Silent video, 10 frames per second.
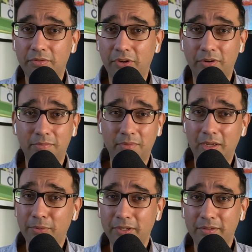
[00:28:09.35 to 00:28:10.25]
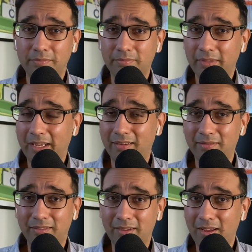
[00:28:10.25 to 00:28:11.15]
you know, they were like
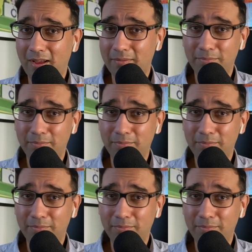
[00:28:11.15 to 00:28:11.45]
uh,